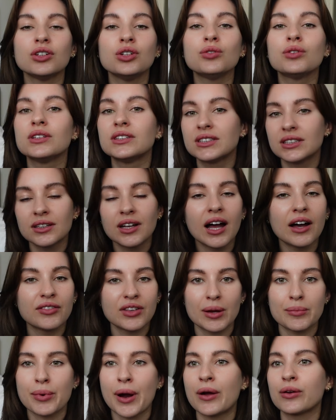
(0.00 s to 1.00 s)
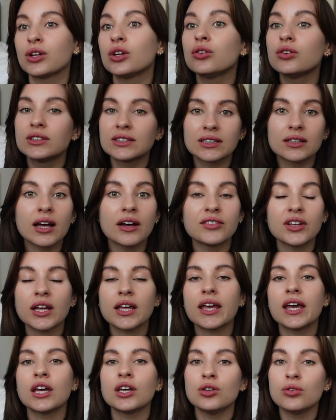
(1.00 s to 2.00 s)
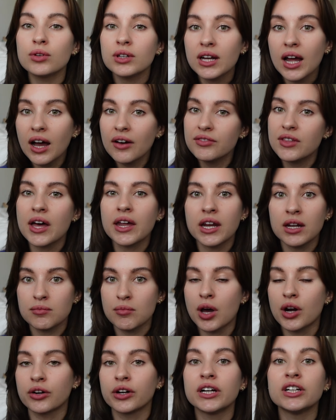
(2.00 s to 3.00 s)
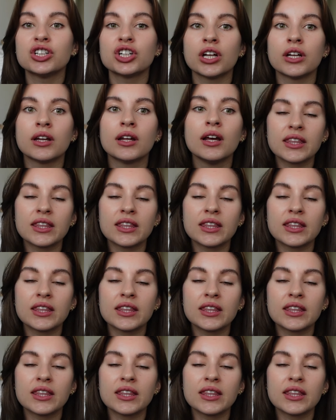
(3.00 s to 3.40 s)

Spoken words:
You can still have that brownie, you can still have that cake, you can have that in moderation.